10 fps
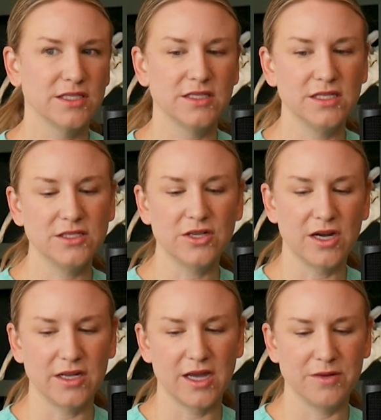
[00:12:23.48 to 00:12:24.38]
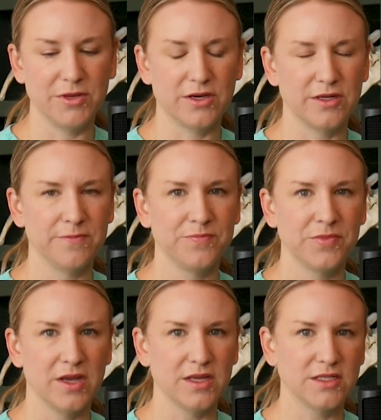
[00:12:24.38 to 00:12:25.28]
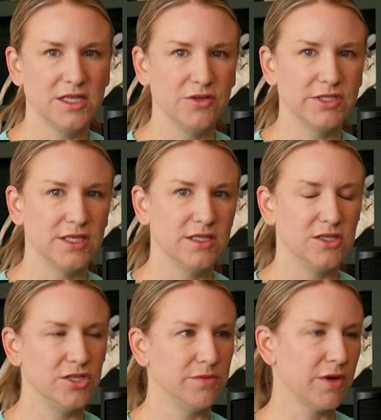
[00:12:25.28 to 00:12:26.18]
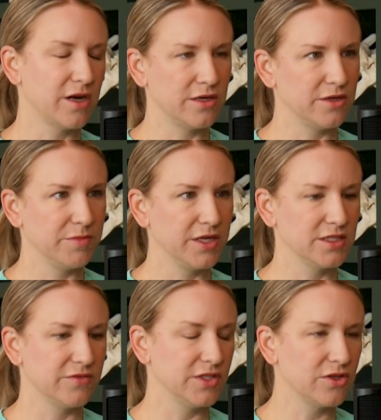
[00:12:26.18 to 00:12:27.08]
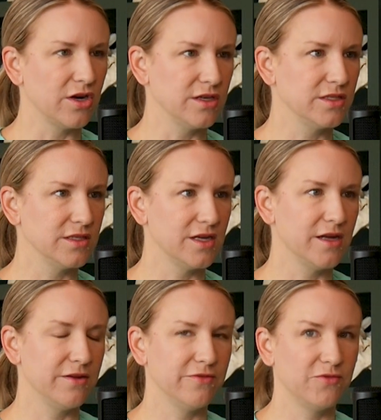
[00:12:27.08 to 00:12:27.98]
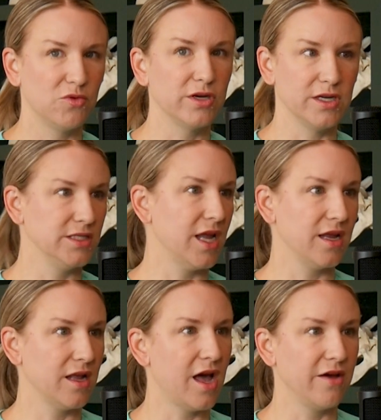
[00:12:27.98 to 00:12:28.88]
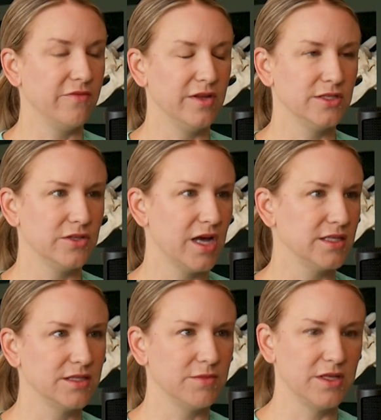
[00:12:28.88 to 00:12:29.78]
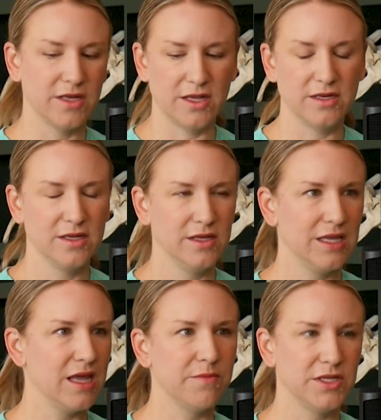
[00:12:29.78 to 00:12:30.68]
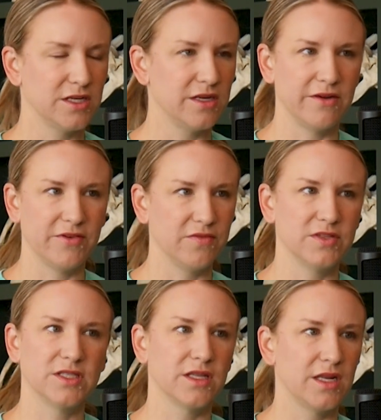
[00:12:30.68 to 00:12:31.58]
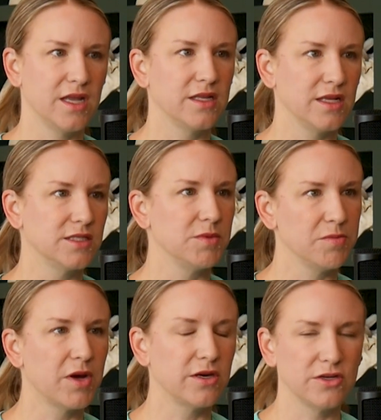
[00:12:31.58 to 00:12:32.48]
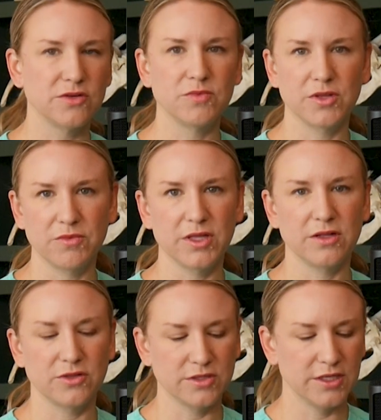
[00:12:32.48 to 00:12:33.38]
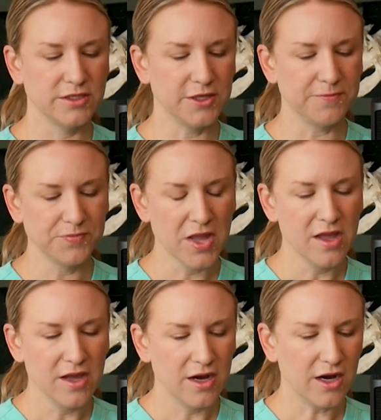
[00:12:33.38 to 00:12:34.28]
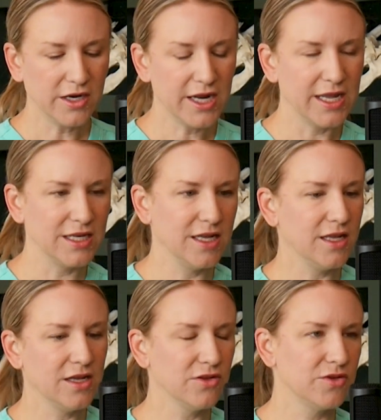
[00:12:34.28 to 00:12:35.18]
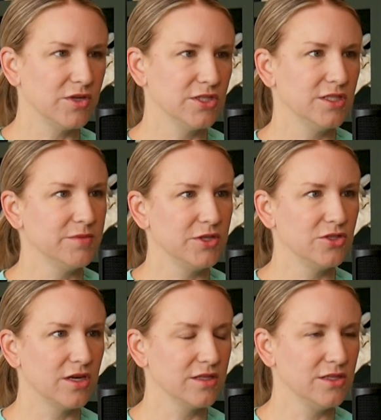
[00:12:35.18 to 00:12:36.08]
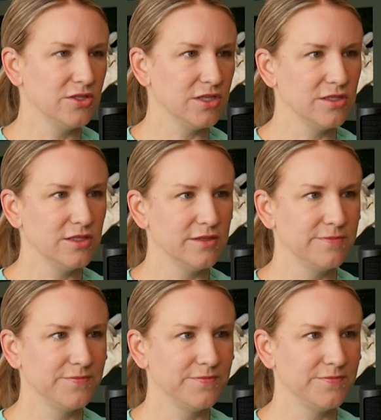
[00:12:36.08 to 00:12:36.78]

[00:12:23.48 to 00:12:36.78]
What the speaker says: this dog had to be on a continuous ECG monitor because of its heart for a day and a half. And so that's something that can't be done at every facility. It needs to be monitored really, really closely. So, all right. Any other questions about chocolate ingestion?